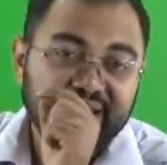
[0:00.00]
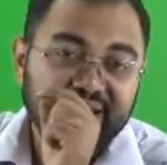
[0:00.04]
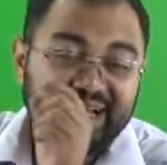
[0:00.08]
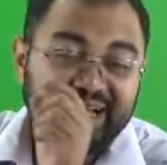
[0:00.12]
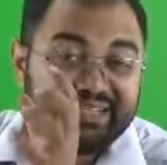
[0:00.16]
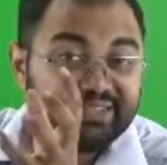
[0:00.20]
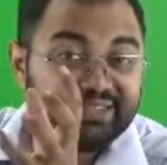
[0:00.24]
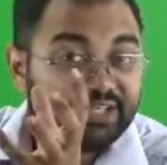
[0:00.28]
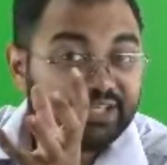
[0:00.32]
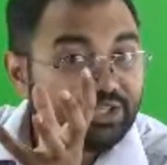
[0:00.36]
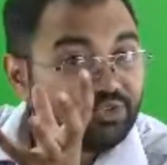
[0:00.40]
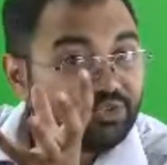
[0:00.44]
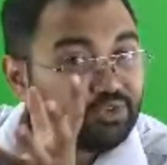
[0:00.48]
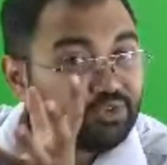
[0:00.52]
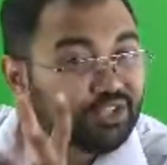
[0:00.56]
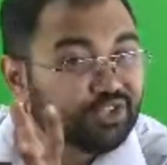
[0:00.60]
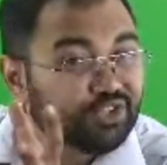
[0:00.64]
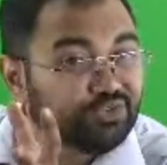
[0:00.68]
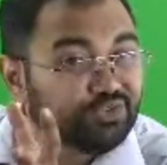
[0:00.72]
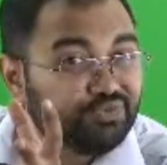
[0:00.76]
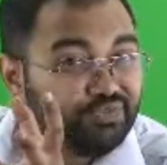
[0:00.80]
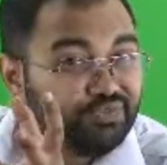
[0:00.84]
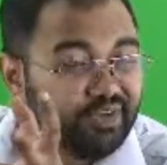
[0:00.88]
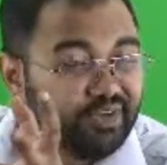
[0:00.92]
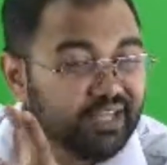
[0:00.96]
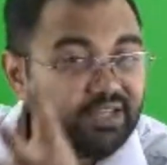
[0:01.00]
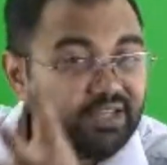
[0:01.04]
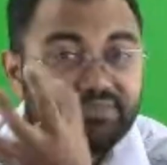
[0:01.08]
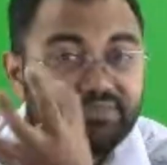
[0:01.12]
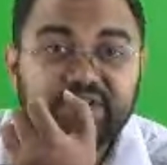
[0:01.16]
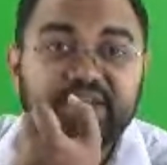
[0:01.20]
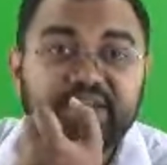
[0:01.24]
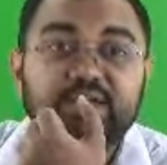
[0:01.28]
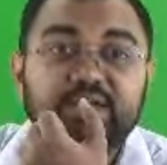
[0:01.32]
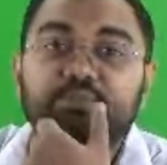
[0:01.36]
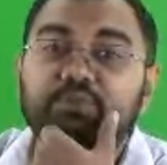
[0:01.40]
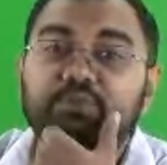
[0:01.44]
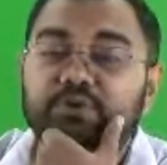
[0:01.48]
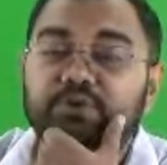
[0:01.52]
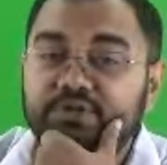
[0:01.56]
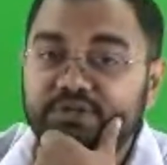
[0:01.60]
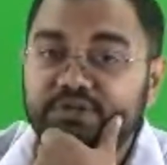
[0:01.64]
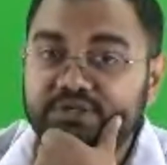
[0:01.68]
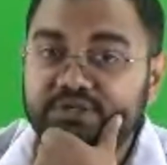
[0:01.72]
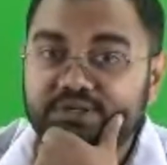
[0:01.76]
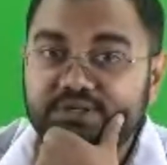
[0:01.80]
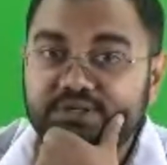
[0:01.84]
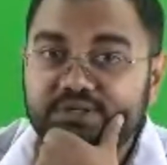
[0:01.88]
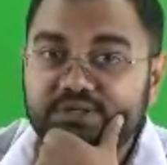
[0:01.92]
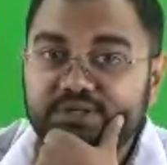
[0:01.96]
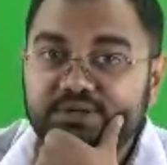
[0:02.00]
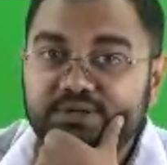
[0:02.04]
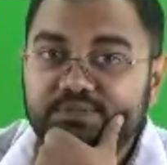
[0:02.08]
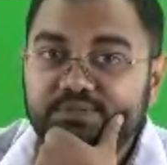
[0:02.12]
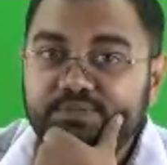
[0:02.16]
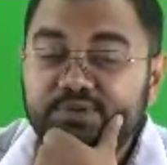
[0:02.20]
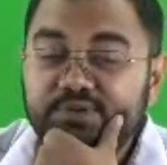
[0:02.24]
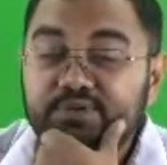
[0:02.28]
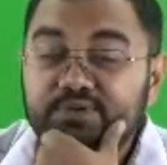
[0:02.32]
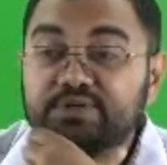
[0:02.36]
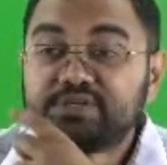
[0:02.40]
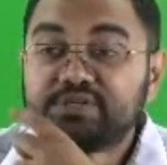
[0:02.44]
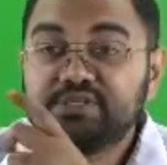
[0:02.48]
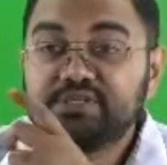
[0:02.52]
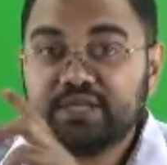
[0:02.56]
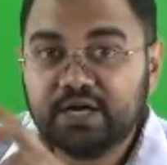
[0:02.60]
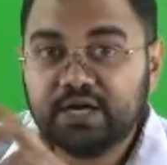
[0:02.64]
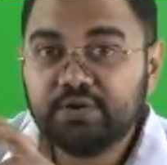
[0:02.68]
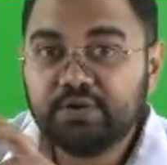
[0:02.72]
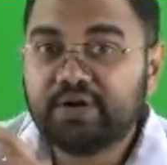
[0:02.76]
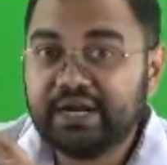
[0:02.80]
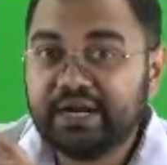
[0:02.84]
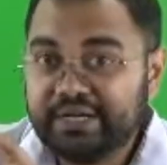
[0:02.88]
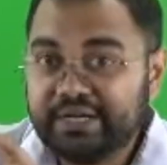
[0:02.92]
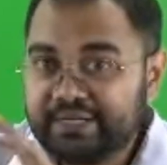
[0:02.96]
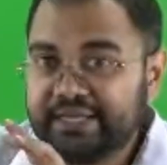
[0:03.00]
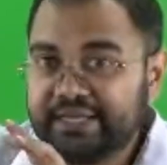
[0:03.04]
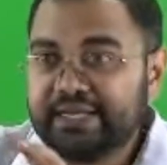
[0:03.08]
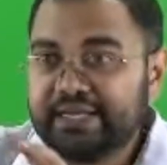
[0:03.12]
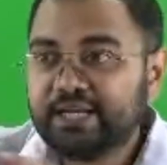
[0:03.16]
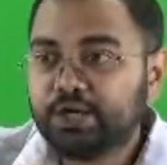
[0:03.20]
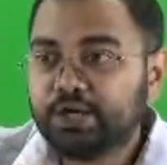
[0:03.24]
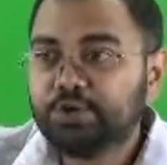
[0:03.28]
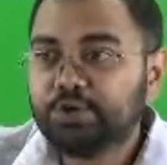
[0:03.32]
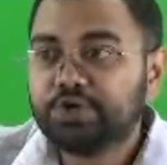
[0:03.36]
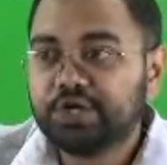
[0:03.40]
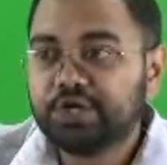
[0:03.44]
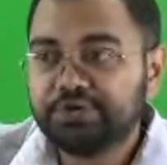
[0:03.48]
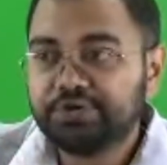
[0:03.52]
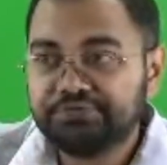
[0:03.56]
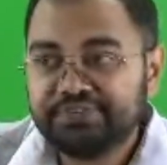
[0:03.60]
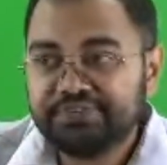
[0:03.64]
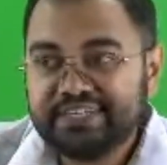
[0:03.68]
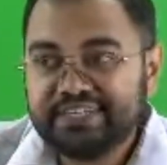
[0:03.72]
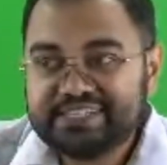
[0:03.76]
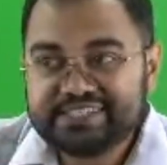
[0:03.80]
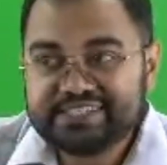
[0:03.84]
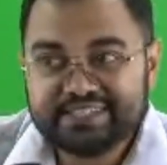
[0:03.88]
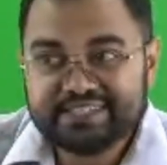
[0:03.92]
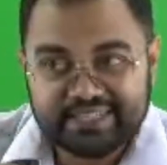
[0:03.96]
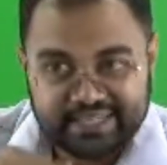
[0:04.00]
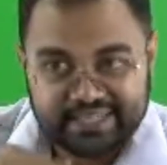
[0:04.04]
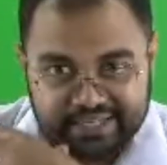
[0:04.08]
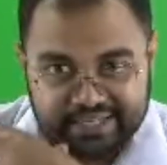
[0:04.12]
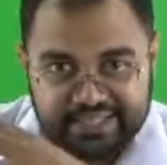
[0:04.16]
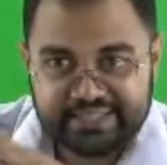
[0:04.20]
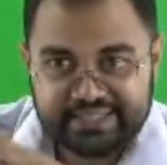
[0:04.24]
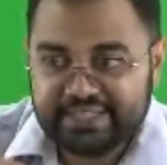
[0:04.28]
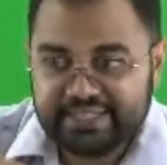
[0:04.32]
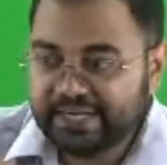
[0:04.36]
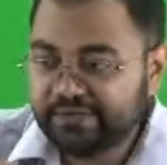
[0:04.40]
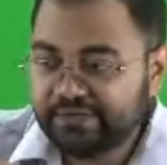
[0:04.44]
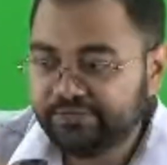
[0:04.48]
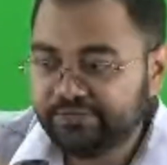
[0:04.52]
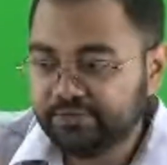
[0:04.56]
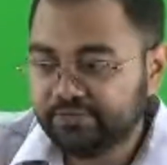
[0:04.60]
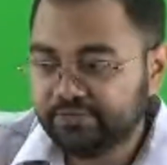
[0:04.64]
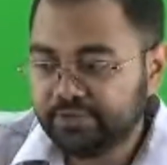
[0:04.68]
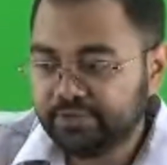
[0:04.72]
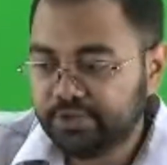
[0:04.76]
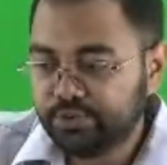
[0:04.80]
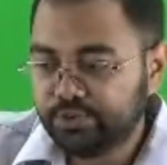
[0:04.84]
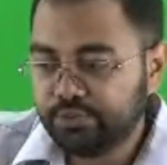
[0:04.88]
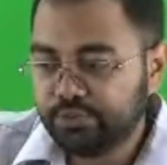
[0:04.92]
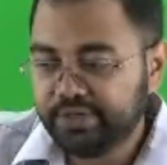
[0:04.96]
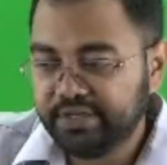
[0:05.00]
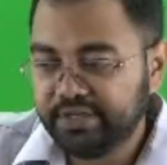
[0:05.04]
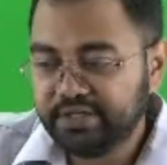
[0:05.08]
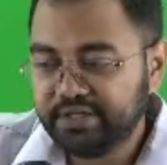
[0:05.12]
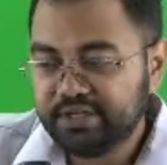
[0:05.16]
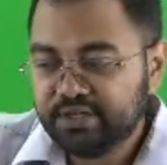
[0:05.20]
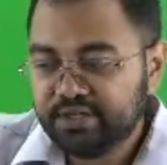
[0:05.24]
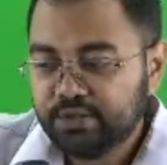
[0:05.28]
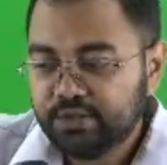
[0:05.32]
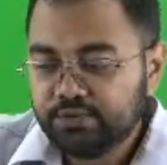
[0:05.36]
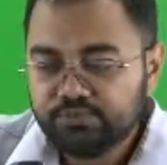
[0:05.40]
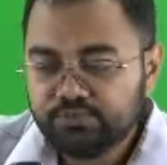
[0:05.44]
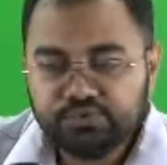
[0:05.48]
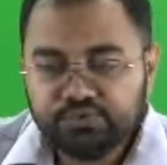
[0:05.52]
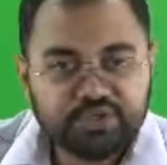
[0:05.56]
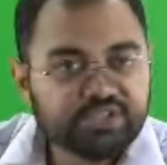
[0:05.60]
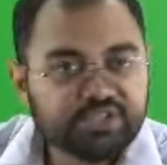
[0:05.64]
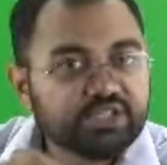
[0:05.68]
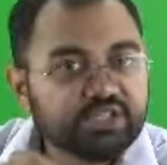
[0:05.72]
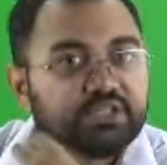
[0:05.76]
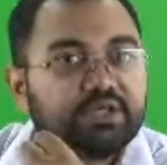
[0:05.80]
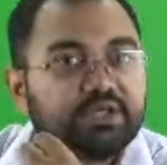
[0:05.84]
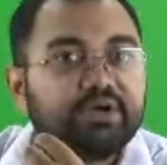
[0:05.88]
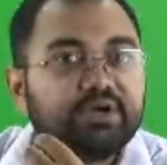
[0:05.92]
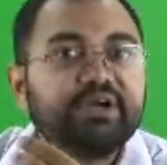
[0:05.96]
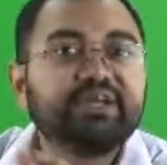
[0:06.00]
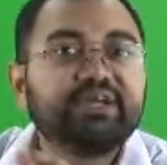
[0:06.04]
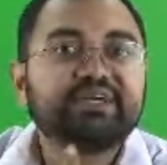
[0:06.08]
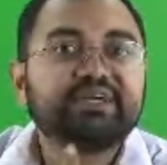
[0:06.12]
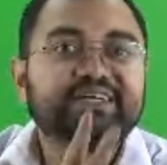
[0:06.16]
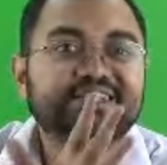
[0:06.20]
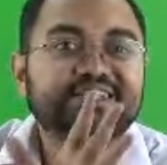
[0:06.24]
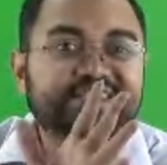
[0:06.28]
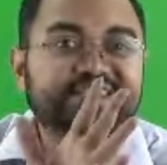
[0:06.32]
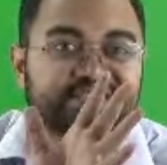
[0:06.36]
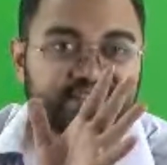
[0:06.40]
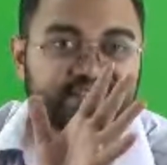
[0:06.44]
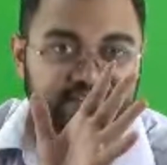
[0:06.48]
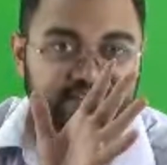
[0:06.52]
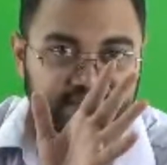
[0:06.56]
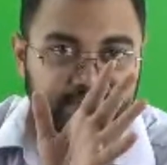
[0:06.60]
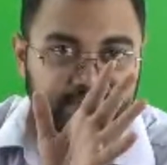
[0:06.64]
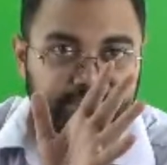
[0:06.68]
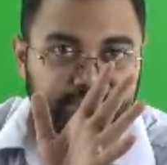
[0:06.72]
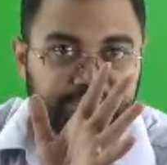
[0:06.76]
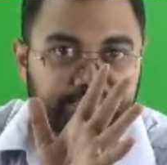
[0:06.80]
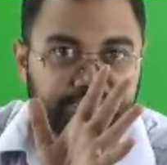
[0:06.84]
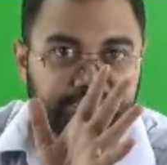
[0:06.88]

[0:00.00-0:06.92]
And this was very, very important, because now, until now, every study that we were doing was a theoretical study.